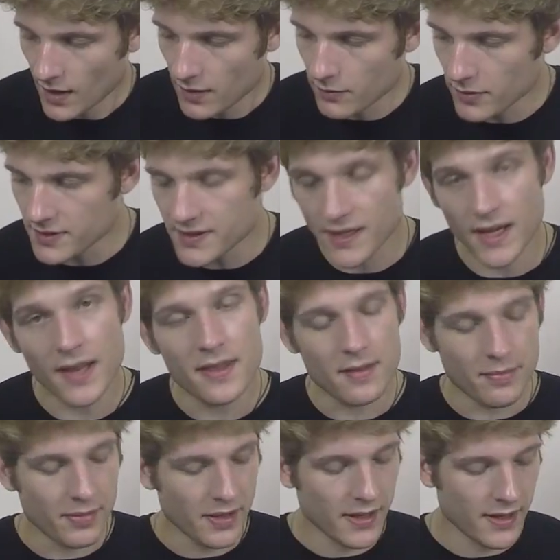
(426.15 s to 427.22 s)
And once again, the
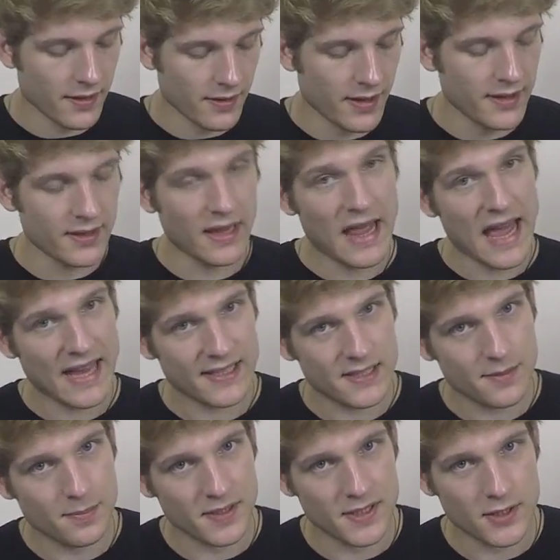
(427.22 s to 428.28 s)
player in
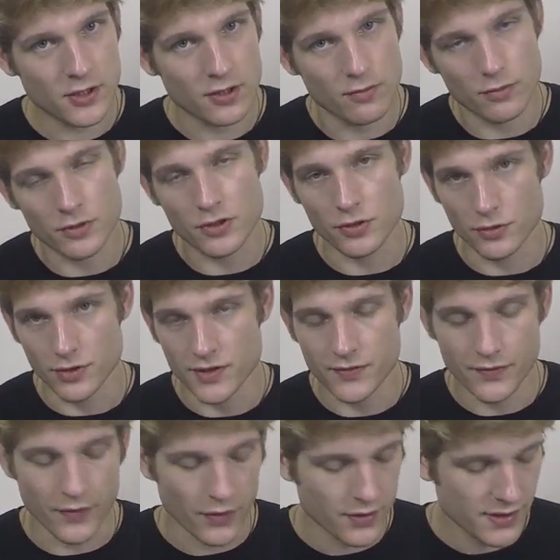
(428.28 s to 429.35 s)
last position will choose
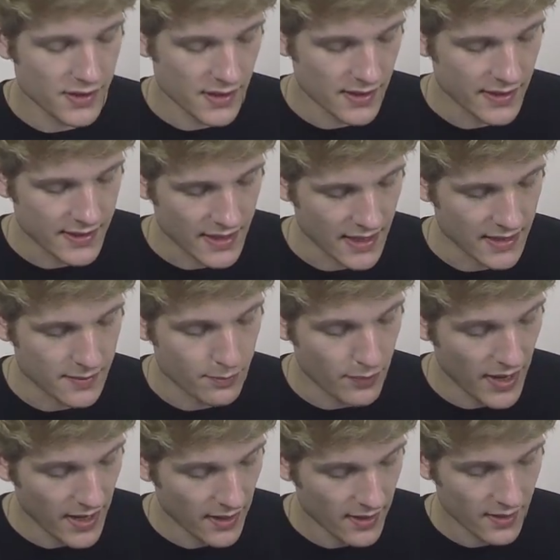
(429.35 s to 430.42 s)
first, in this case
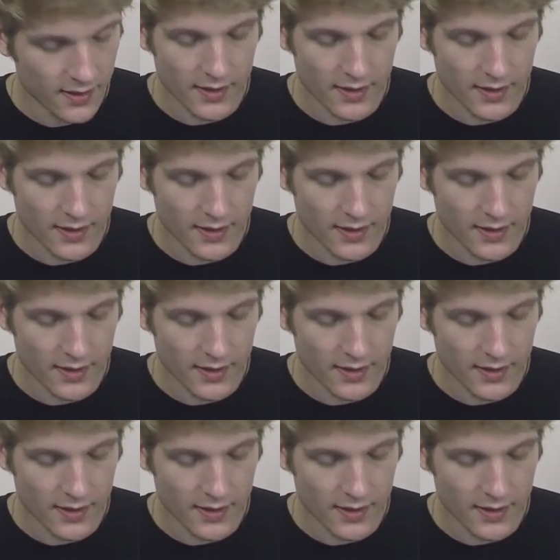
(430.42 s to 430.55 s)
pink.